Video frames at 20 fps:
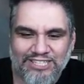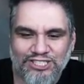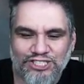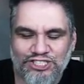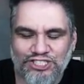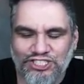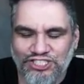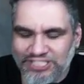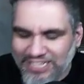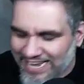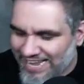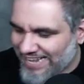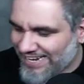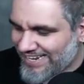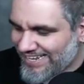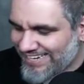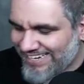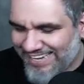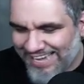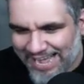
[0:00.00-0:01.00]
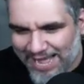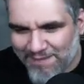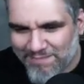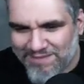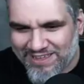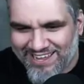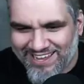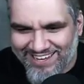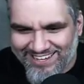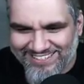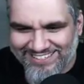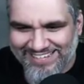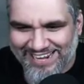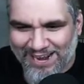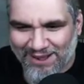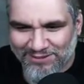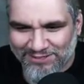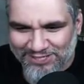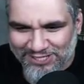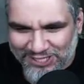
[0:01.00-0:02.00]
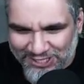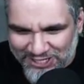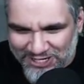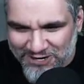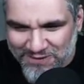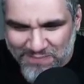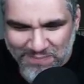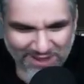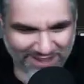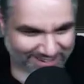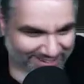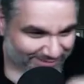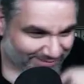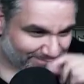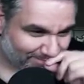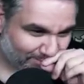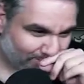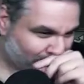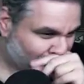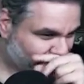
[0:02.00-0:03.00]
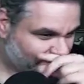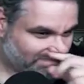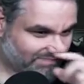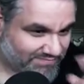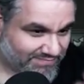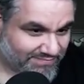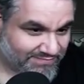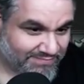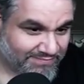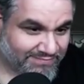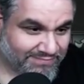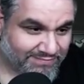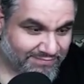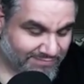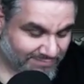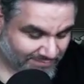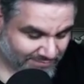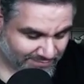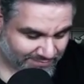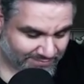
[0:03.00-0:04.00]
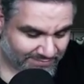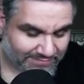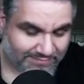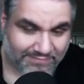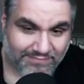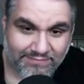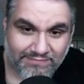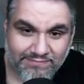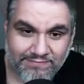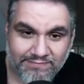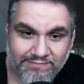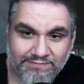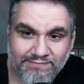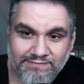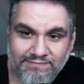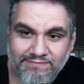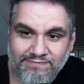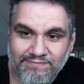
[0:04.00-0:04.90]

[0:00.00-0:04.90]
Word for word: Shit, he got me. He said I was stupid. Yeah, that's right, buddy.